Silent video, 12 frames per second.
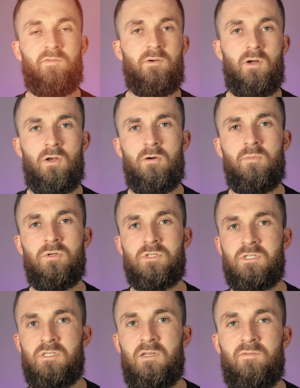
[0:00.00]
felt a lot more
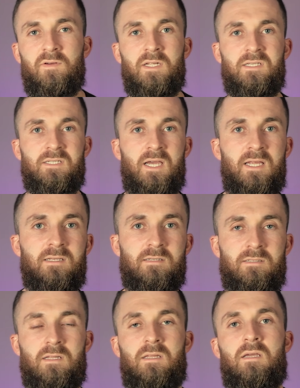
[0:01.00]
stiff and
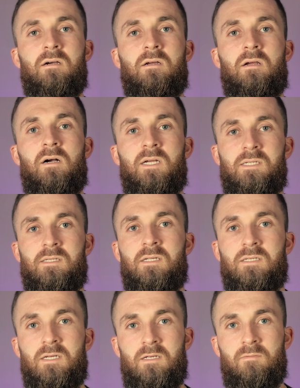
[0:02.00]
tense than the younger guys in the
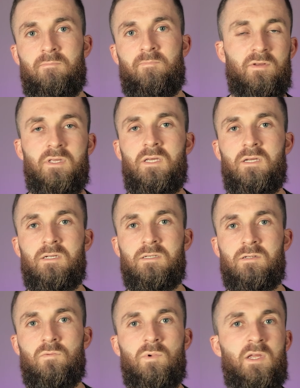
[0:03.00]
team. For
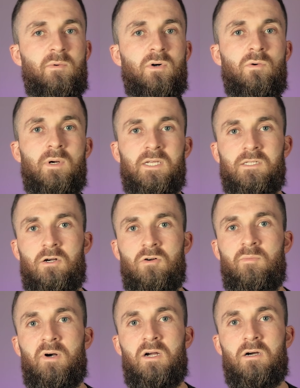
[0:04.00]
years, we were always
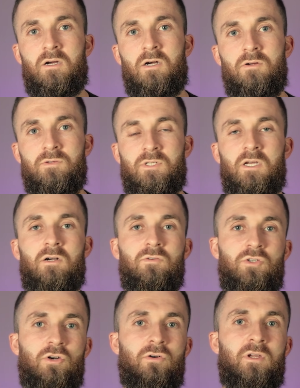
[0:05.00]
told by our coach to go
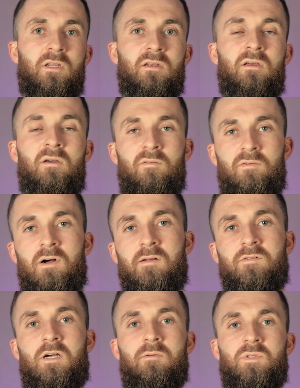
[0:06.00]
jogging 5
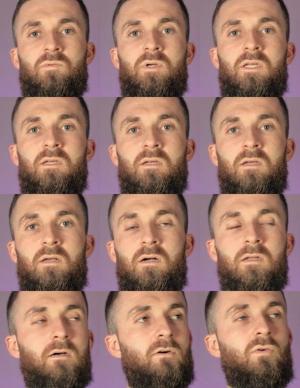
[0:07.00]
times a week,
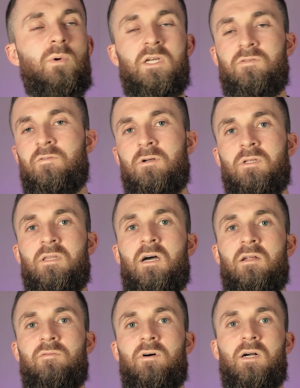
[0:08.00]
and I always followed
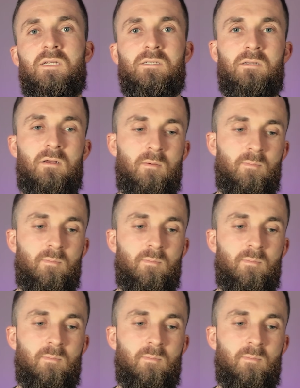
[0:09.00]
that advice